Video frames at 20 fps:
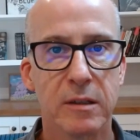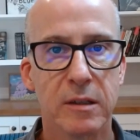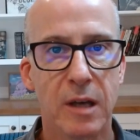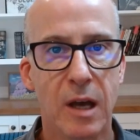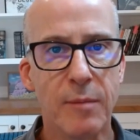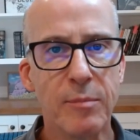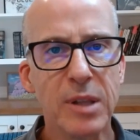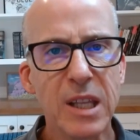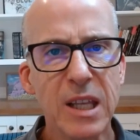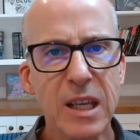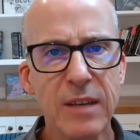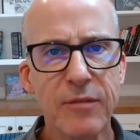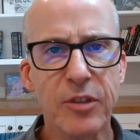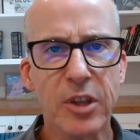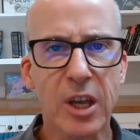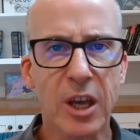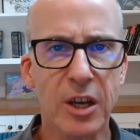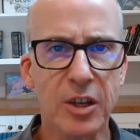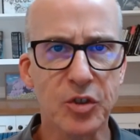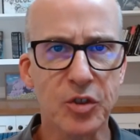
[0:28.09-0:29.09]
I believe the
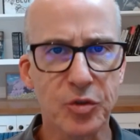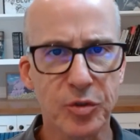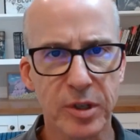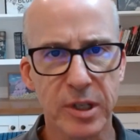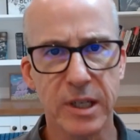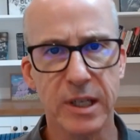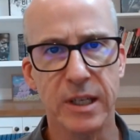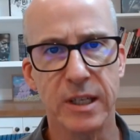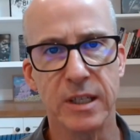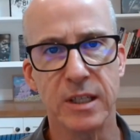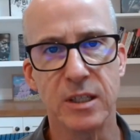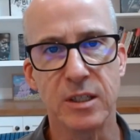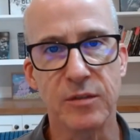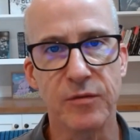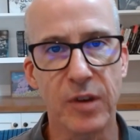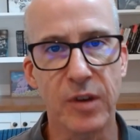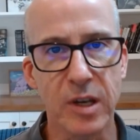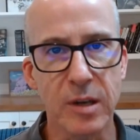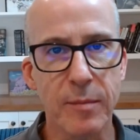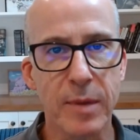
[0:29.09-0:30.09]
country is
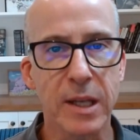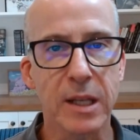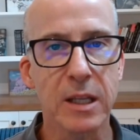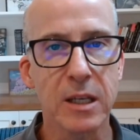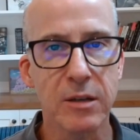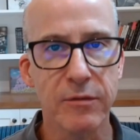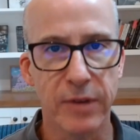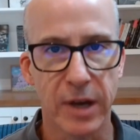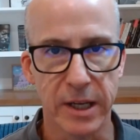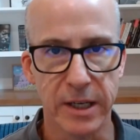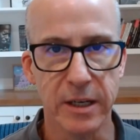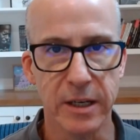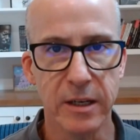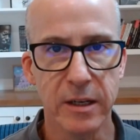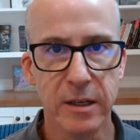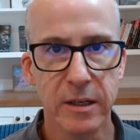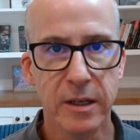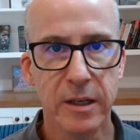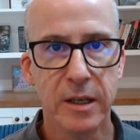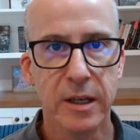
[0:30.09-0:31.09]
fundamentally divided,